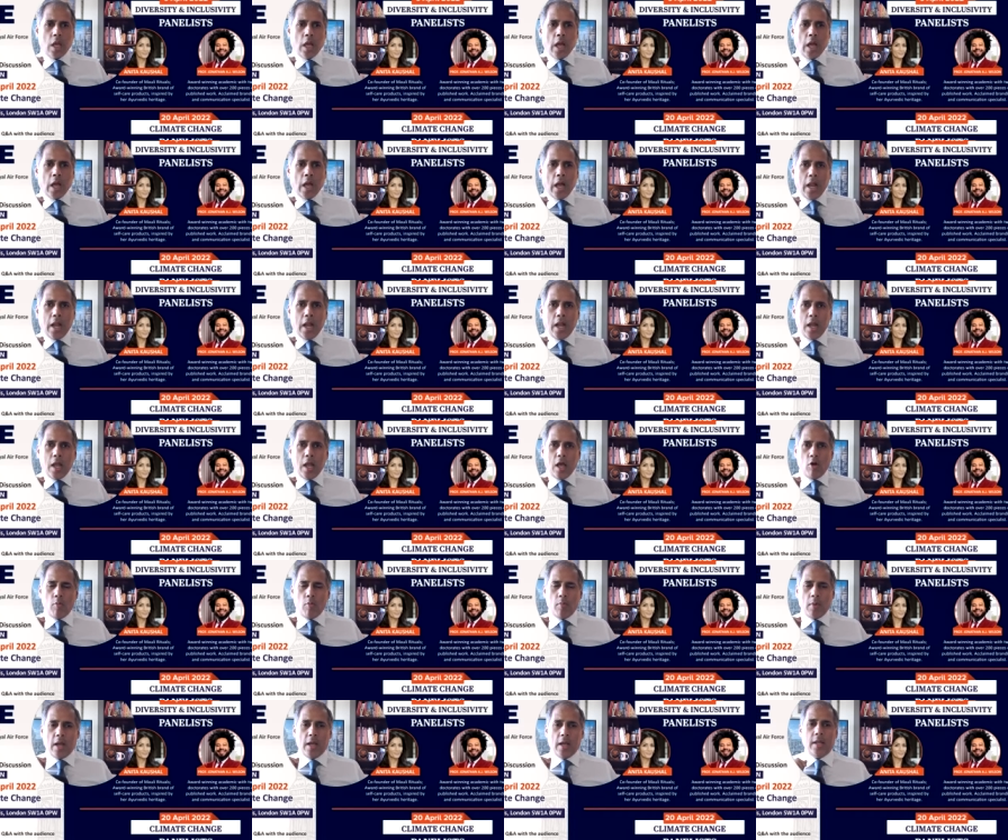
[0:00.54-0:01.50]
Hello,
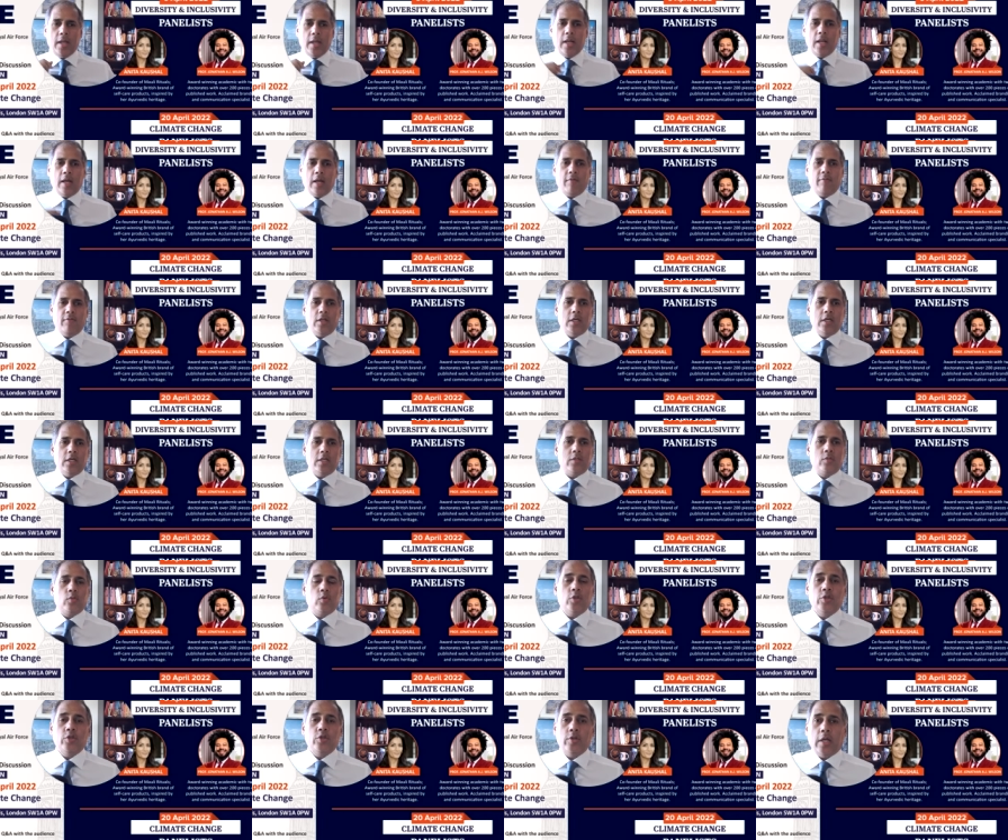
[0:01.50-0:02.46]
my lovelies.
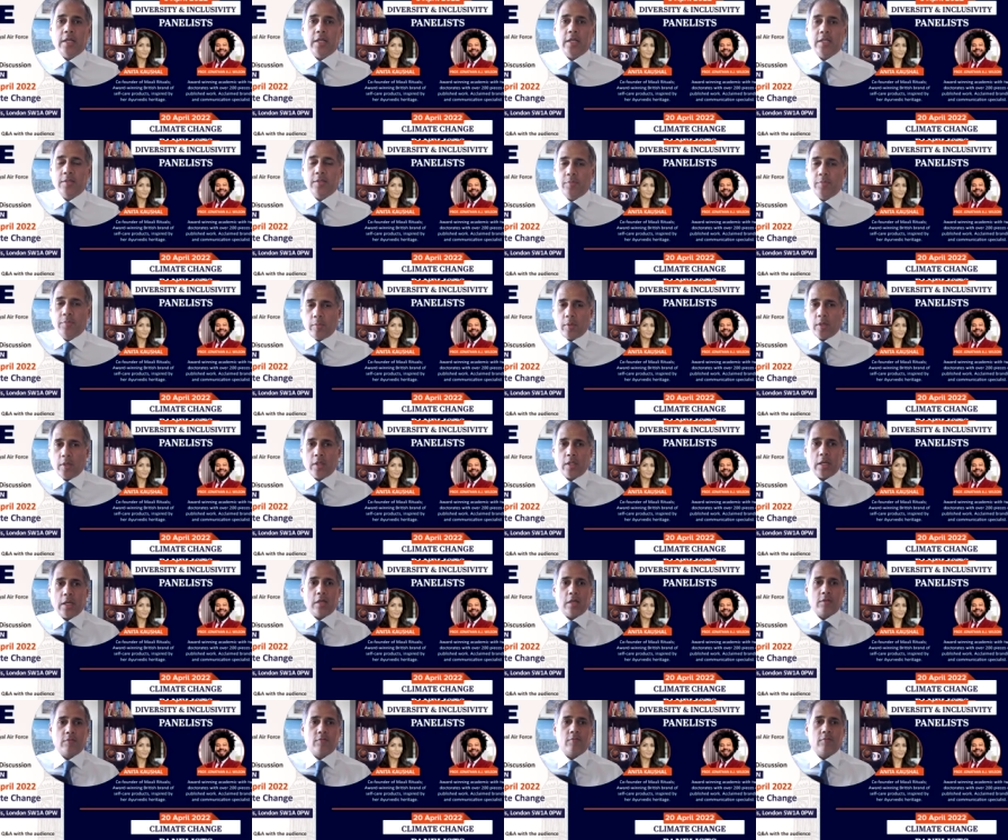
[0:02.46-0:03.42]
Would you like to meet me at the
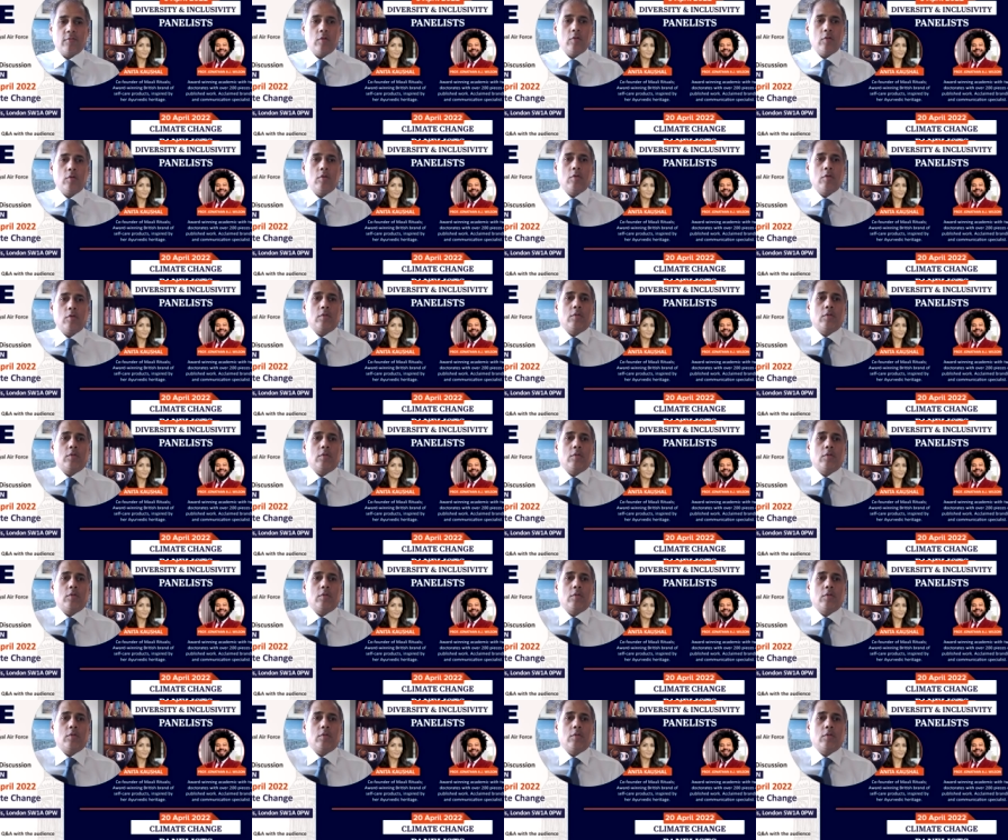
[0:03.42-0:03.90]
House of Lords?